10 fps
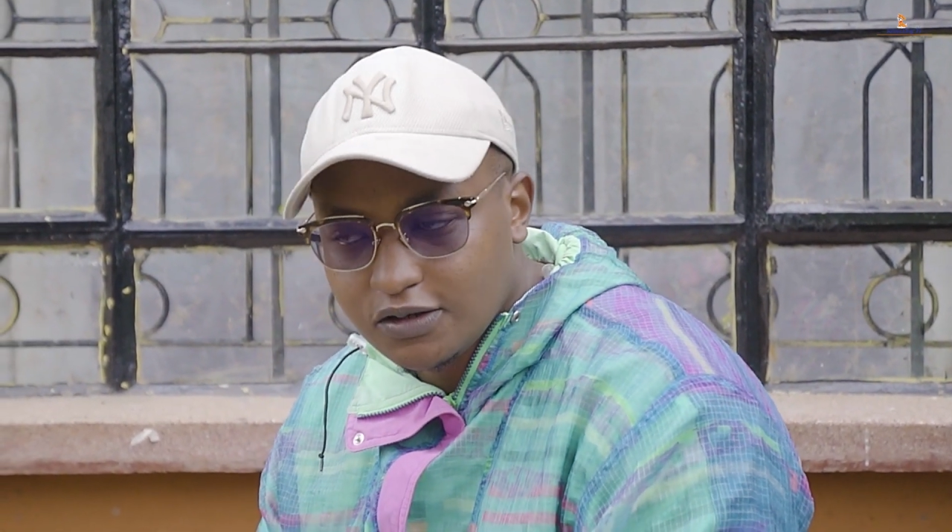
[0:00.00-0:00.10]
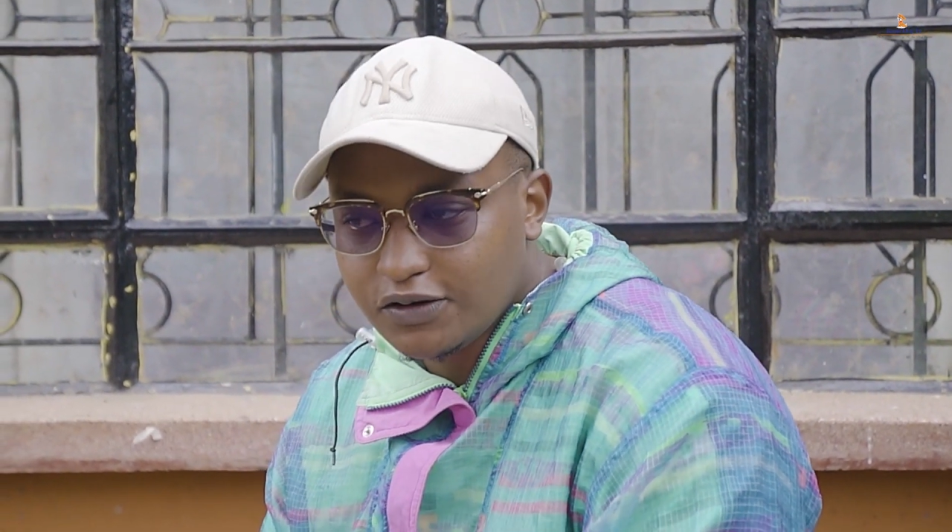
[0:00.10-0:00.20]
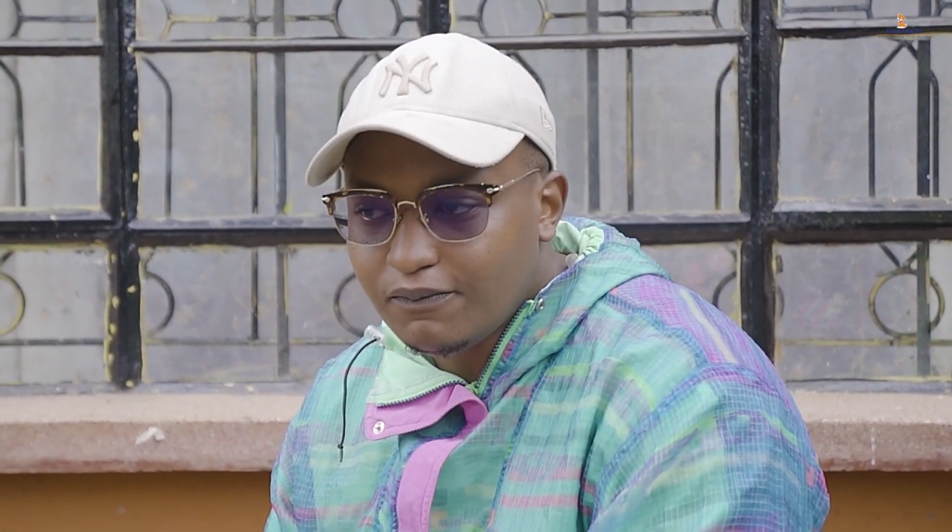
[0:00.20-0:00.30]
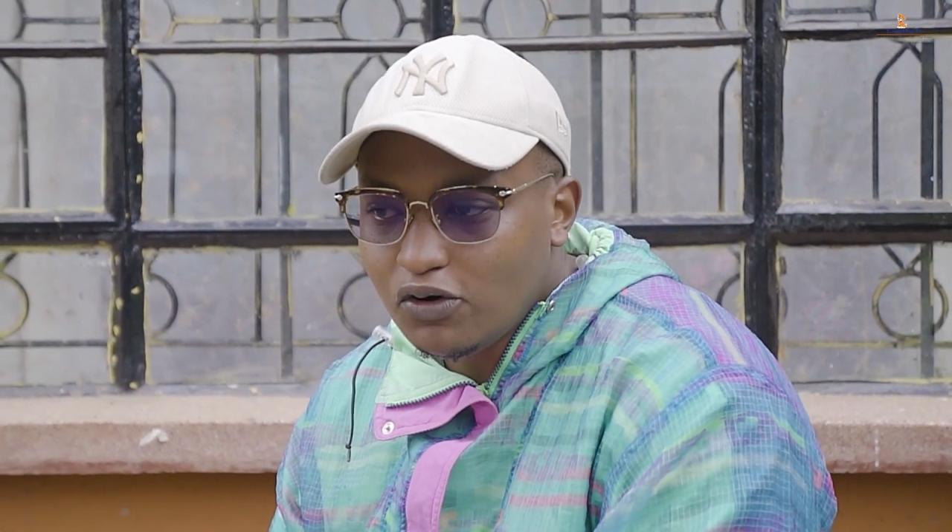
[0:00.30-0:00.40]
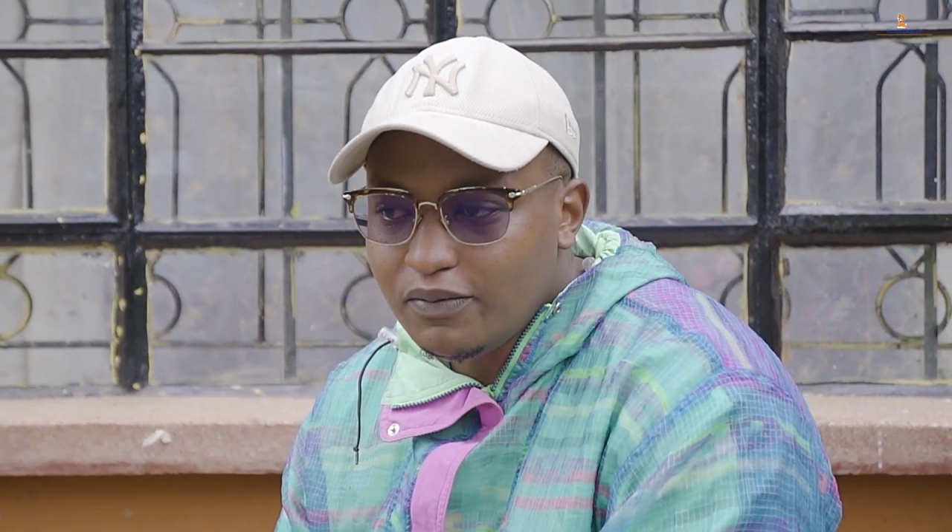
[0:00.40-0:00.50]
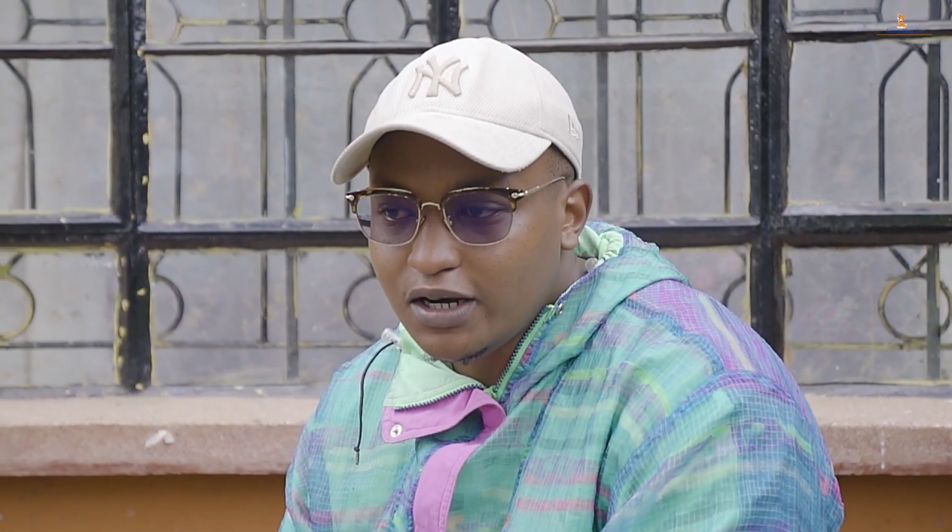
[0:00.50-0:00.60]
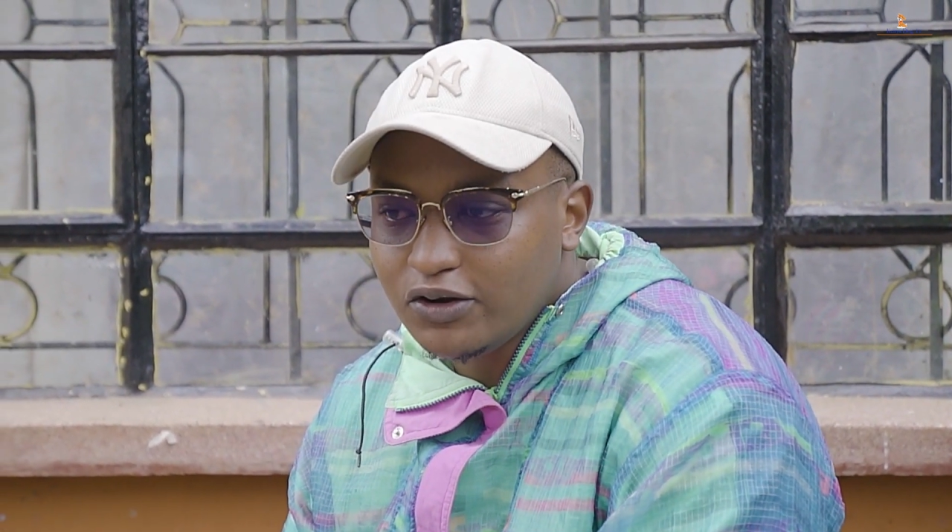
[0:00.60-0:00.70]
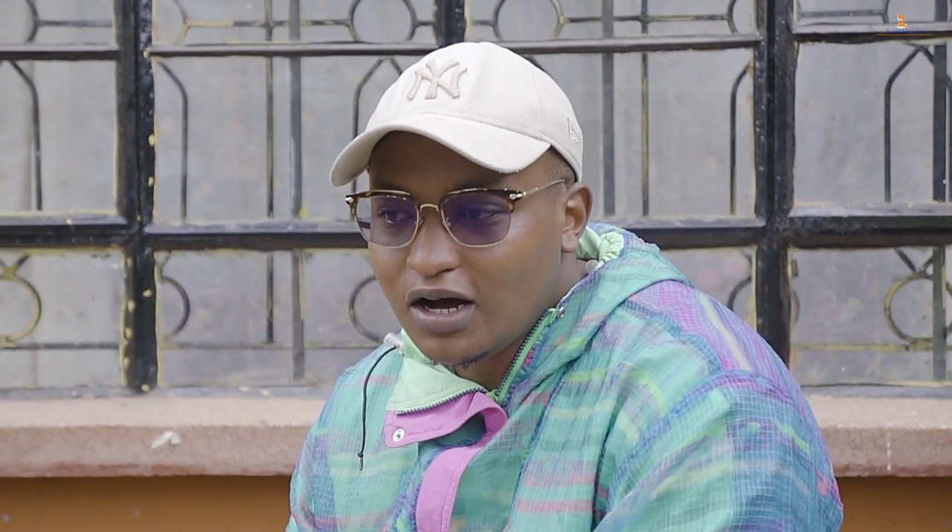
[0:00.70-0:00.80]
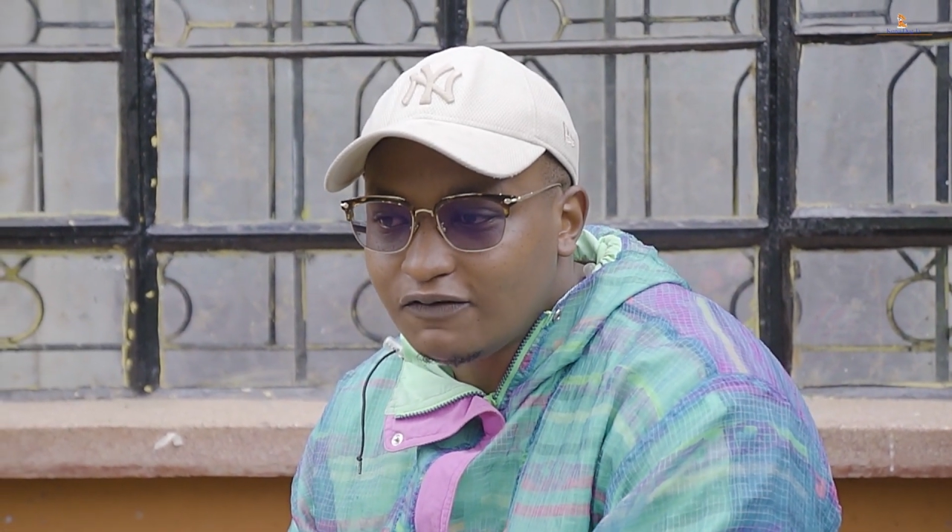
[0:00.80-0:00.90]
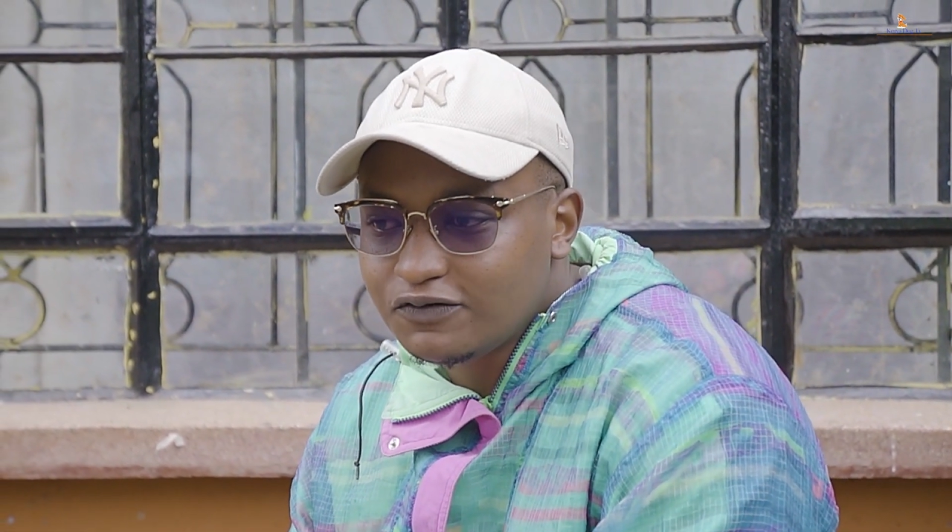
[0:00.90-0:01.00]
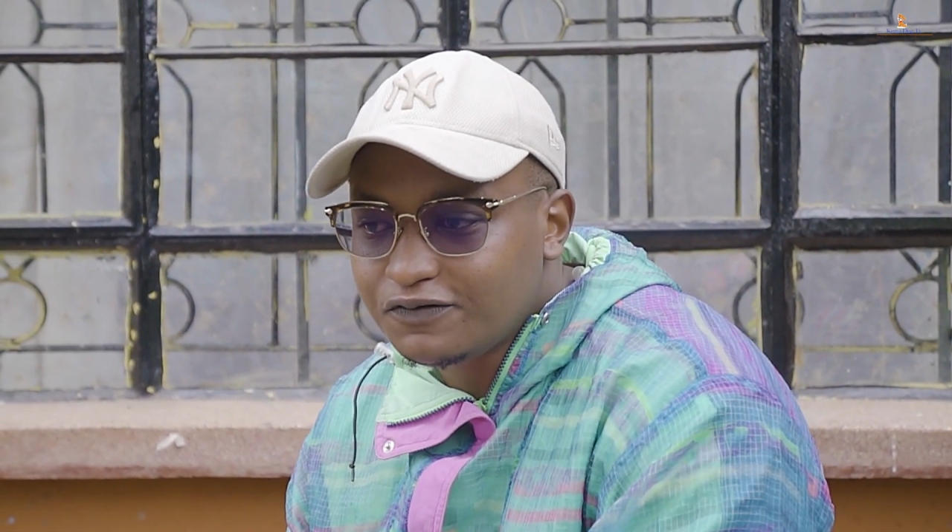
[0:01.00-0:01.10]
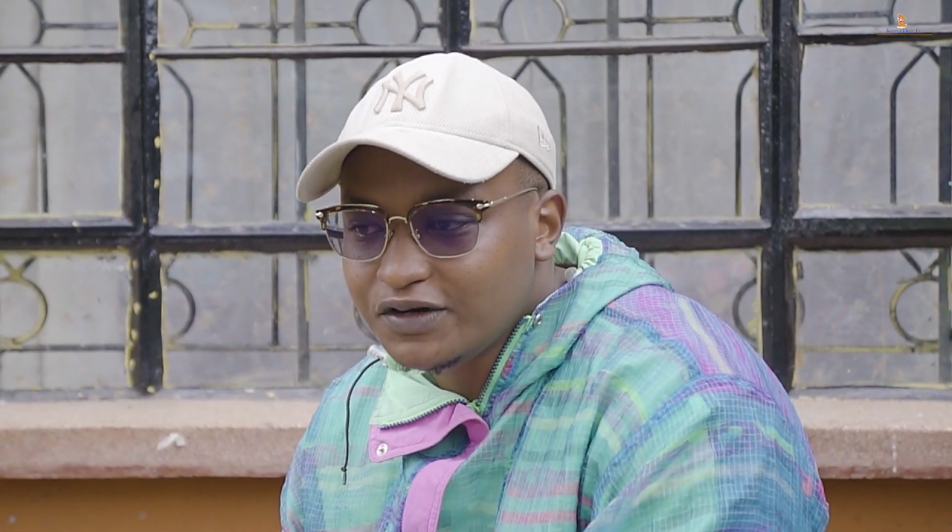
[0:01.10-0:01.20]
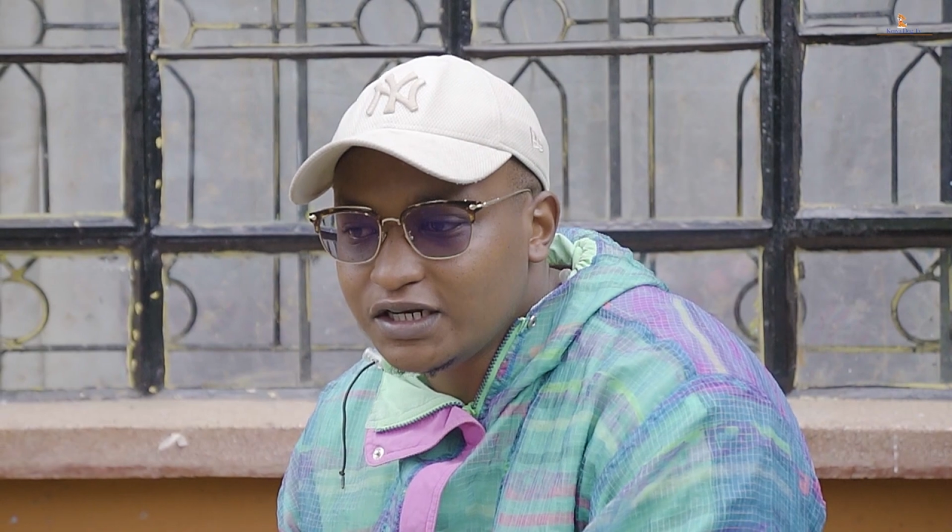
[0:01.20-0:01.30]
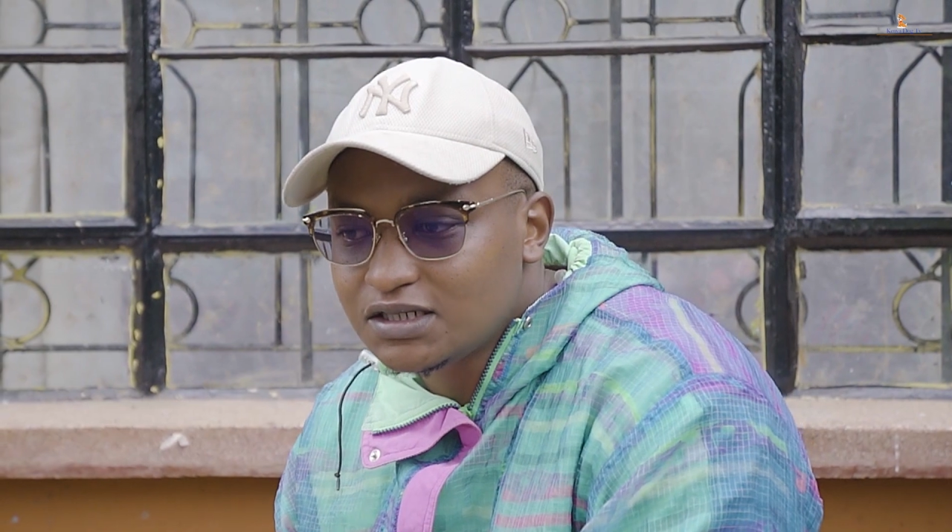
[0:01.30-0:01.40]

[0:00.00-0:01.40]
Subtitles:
The Boerboel, you have to feed